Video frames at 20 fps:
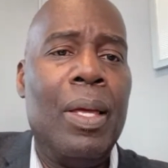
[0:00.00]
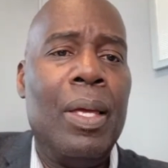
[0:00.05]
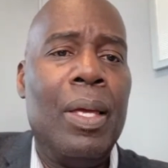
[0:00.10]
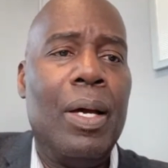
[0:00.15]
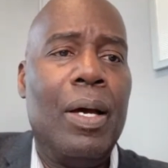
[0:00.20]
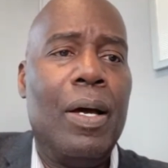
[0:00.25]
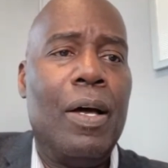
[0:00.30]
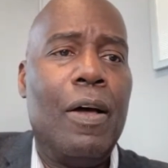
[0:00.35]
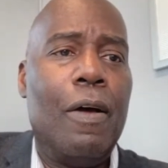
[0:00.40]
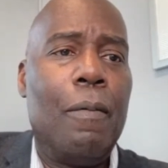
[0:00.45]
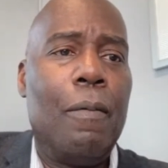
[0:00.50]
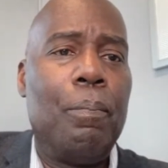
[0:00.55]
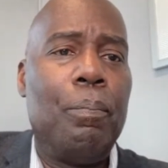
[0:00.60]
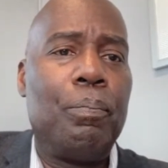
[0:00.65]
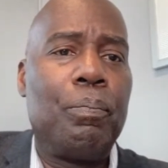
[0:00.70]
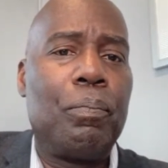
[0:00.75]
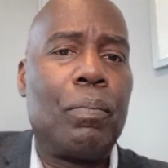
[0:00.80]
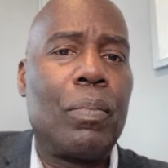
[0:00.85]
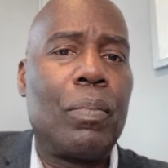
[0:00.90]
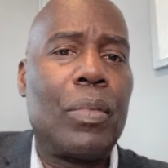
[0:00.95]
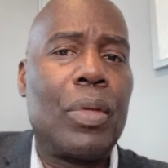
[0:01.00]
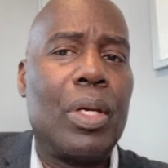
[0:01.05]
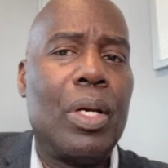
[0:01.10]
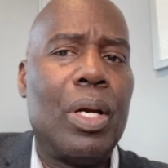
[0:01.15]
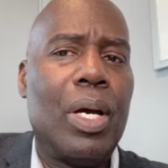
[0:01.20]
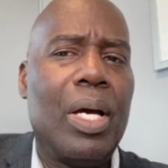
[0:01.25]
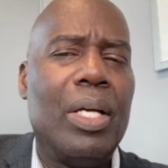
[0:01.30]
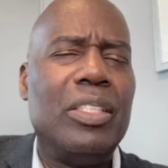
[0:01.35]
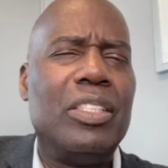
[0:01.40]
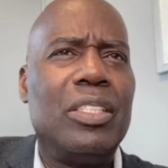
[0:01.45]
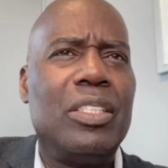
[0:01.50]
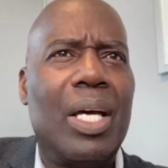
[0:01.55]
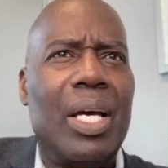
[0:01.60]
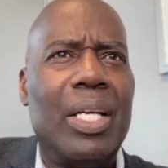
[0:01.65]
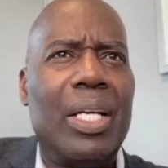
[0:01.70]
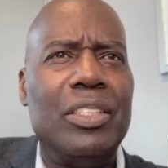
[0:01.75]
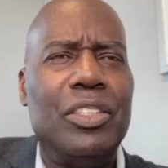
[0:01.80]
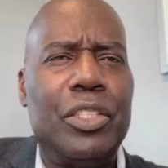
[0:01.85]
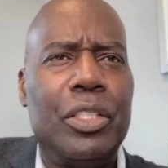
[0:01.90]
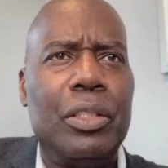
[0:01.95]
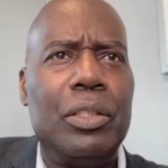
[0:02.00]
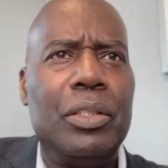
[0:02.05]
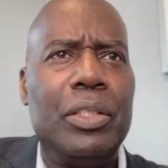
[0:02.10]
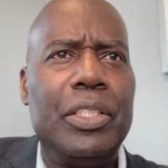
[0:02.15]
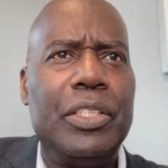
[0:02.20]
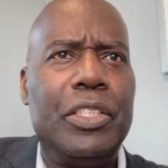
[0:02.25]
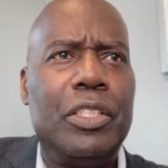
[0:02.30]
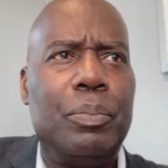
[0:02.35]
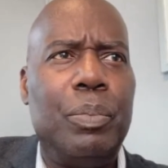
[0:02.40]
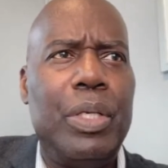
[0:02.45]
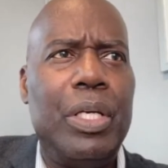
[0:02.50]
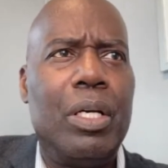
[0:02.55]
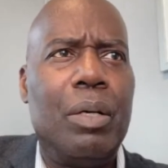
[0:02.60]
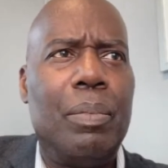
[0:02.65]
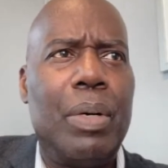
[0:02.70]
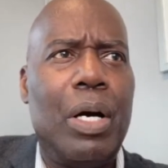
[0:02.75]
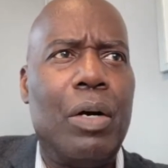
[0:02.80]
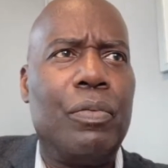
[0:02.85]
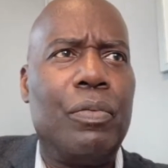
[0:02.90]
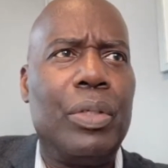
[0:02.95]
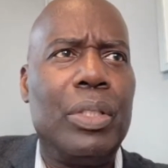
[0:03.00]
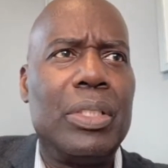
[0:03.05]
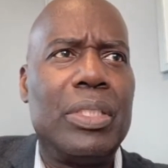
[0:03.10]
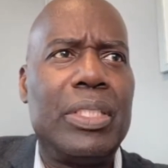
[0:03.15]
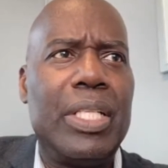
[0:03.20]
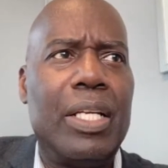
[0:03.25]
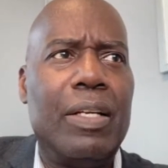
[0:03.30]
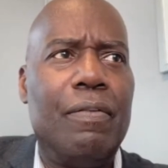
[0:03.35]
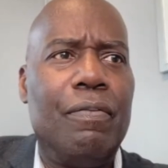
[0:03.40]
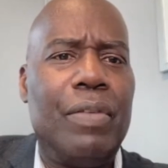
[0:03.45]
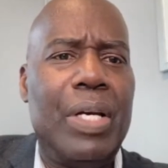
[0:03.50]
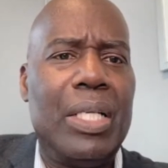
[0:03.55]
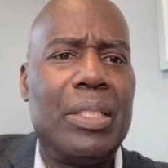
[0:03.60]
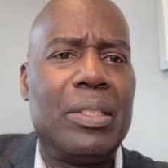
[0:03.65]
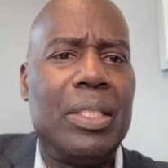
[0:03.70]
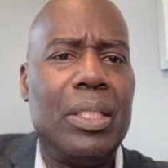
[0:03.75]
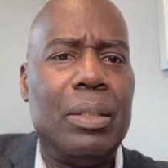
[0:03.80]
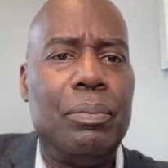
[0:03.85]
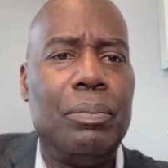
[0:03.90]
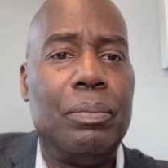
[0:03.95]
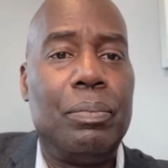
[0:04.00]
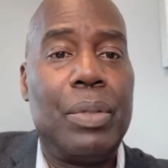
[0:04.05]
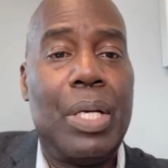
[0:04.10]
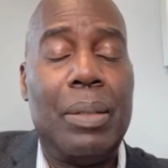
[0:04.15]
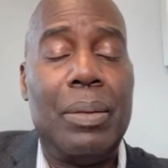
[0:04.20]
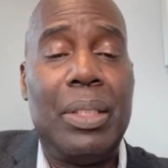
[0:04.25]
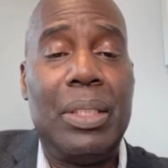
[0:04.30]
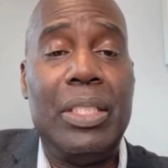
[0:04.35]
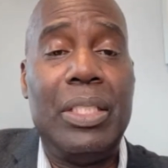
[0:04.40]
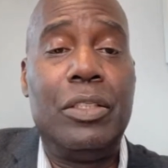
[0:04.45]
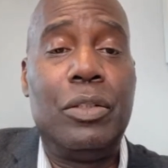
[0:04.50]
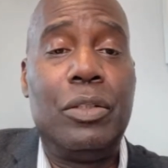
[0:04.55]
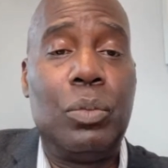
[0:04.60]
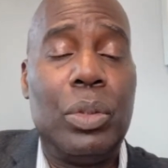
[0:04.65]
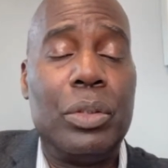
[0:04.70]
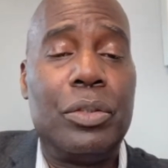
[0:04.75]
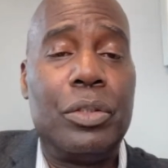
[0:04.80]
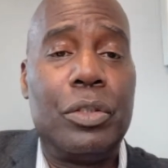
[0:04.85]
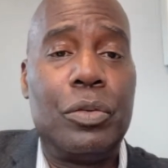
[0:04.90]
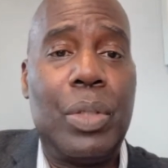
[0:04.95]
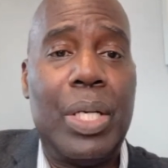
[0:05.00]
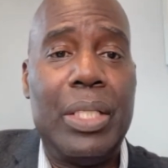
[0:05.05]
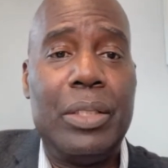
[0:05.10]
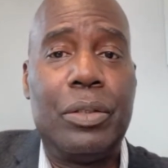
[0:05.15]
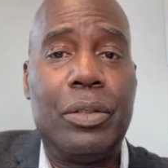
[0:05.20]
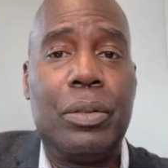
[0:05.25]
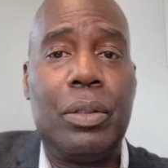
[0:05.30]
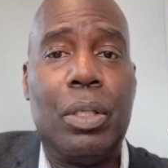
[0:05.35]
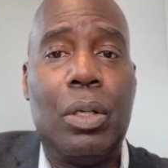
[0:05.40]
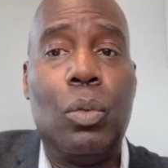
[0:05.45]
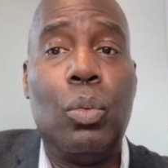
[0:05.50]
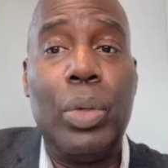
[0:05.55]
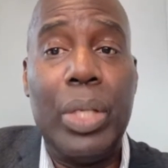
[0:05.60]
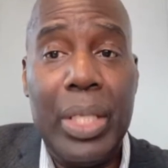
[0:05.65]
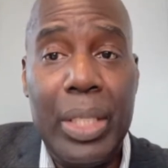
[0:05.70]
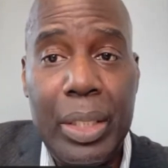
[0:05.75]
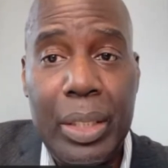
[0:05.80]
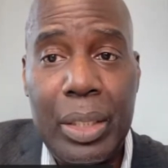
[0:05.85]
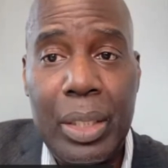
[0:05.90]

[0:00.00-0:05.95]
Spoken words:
I generally speak about real estate investing probably at least once or twice a week.